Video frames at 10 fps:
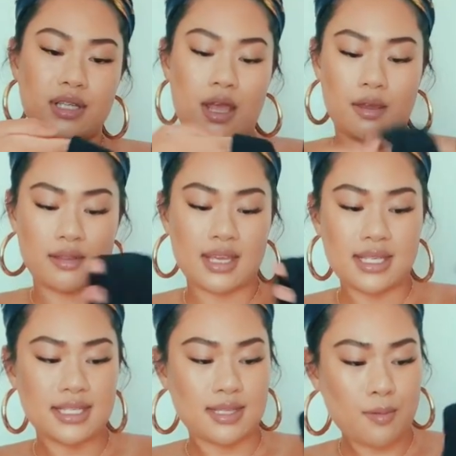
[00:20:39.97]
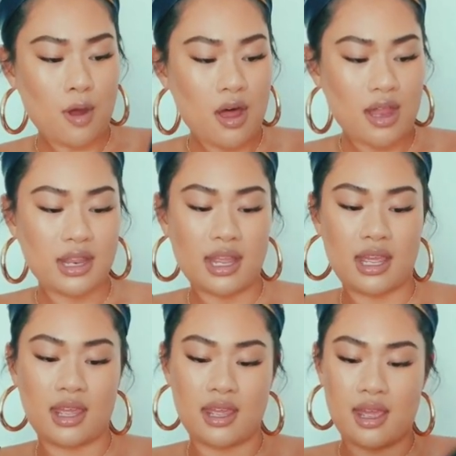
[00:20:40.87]
So this one,
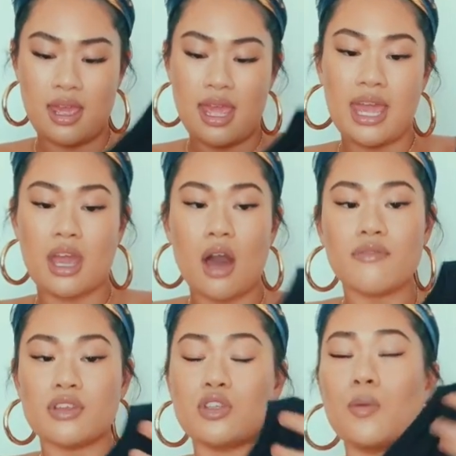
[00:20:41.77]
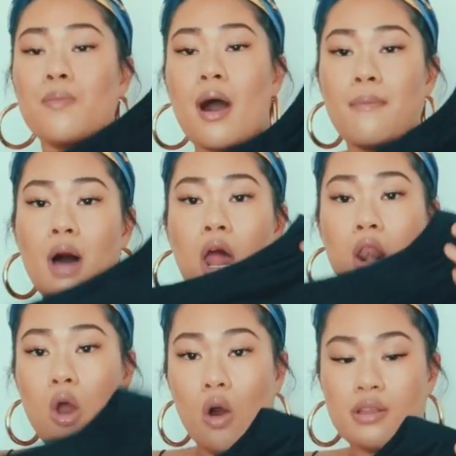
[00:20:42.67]
it covers your bum a
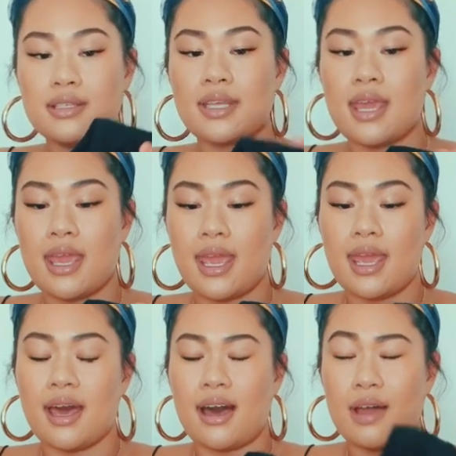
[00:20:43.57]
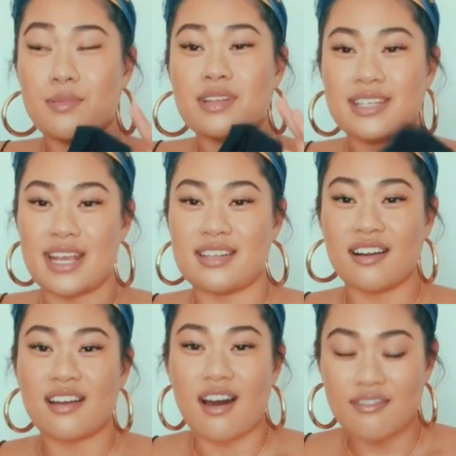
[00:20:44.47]
lot. I would say it
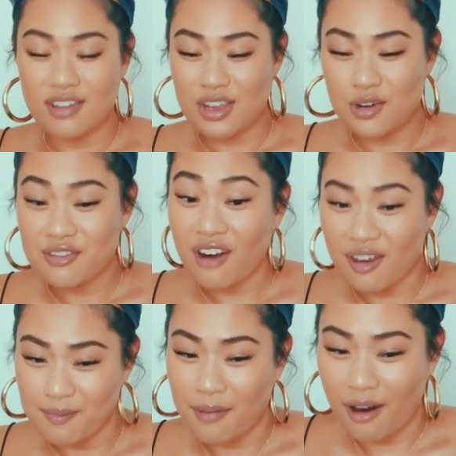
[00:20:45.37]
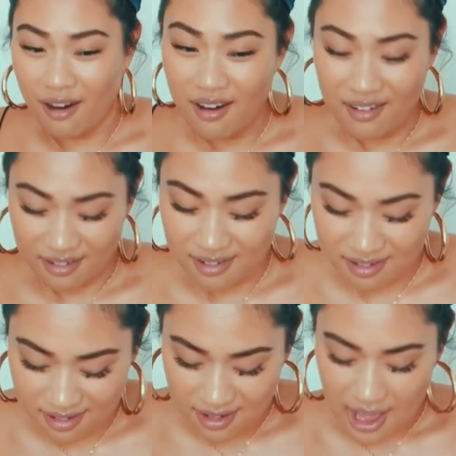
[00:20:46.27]
doesn't cover your front part
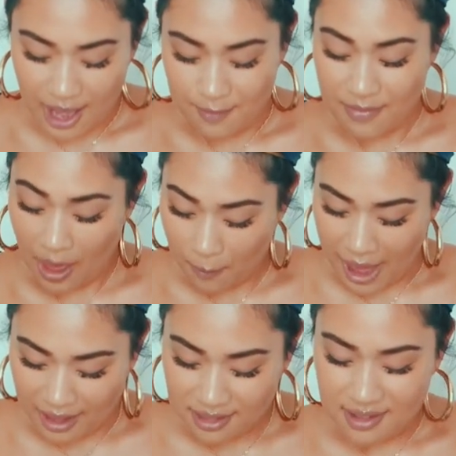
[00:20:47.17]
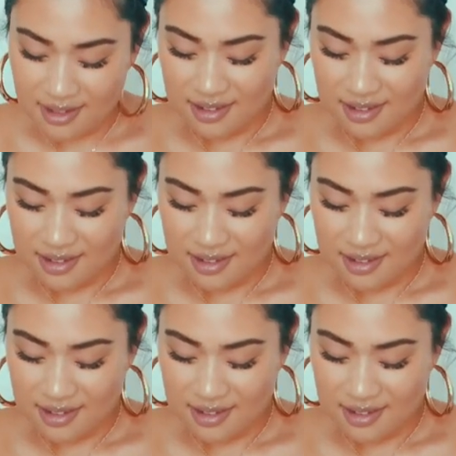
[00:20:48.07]
um, that well.